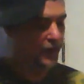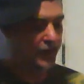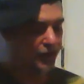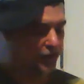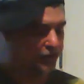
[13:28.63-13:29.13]

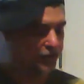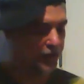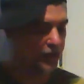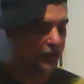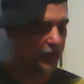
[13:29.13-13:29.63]
and stuff
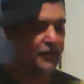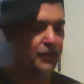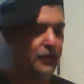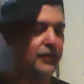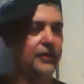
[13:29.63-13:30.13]
later. I
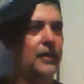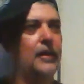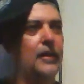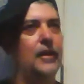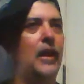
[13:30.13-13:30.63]
show the
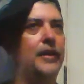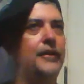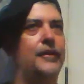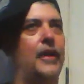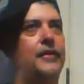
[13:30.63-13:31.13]
head
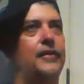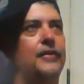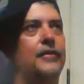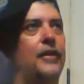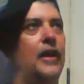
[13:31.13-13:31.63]

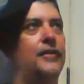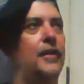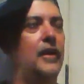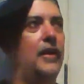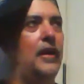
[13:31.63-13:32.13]
detective at
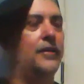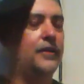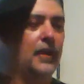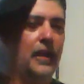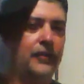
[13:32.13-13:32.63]

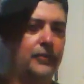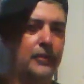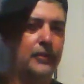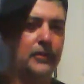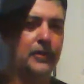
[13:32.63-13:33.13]
the
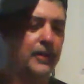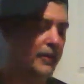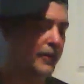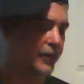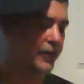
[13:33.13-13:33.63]
hospital later.